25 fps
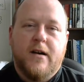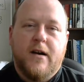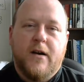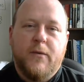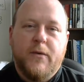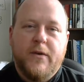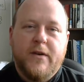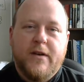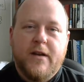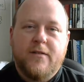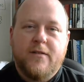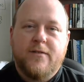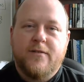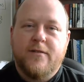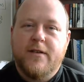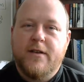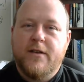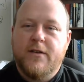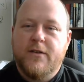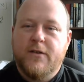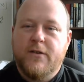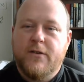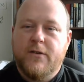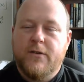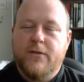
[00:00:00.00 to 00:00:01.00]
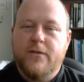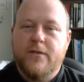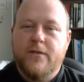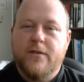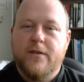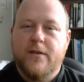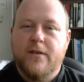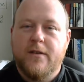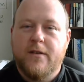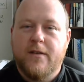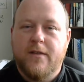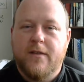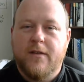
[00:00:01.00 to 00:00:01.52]
would definitely do
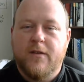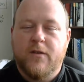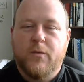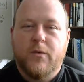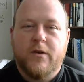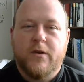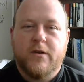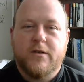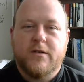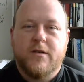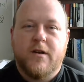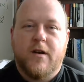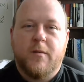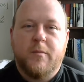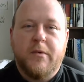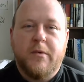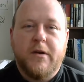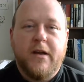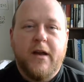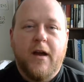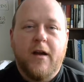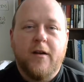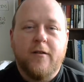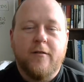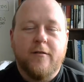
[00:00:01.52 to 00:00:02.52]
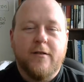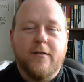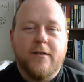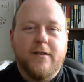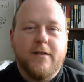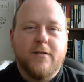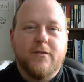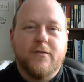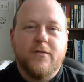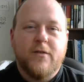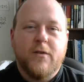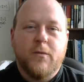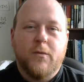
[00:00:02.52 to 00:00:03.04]
this workshop again or a
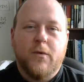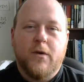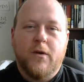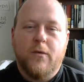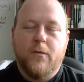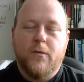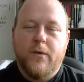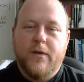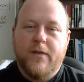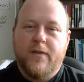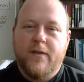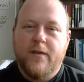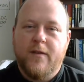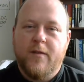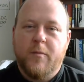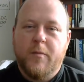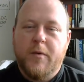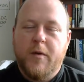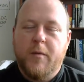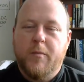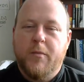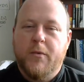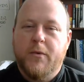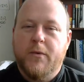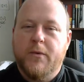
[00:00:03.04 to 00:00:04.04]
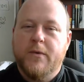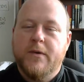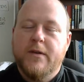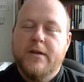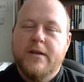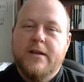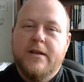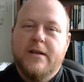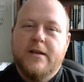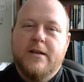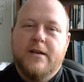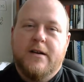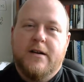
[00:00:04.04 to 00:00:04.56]
different one with these people.
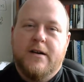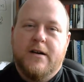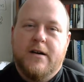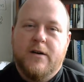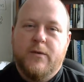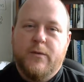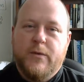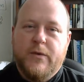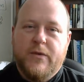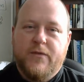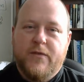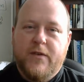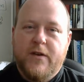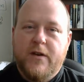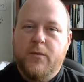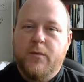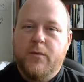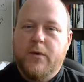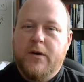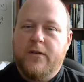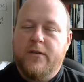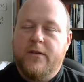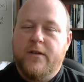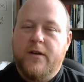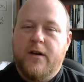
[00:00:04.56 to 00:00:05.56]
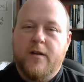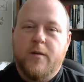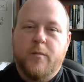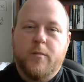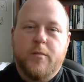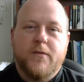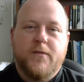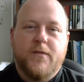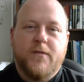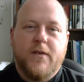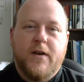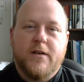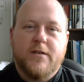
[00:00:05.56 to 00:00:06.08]
It was very well done and
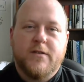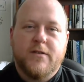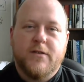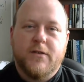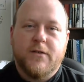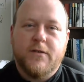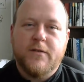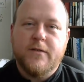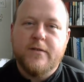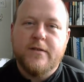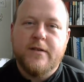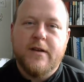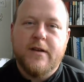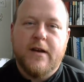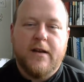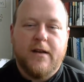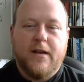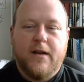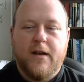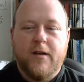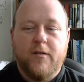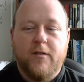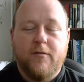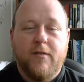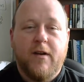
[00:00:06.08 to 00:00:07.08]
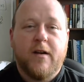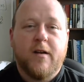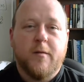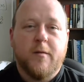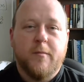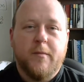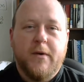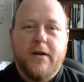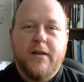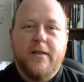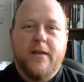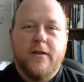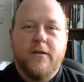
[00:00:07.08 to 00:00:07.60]
professional, and I
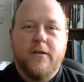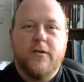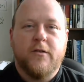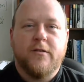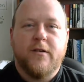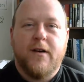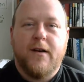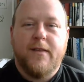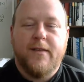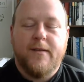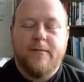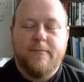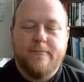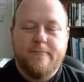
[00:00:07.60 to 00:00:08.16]
recommend that you try them.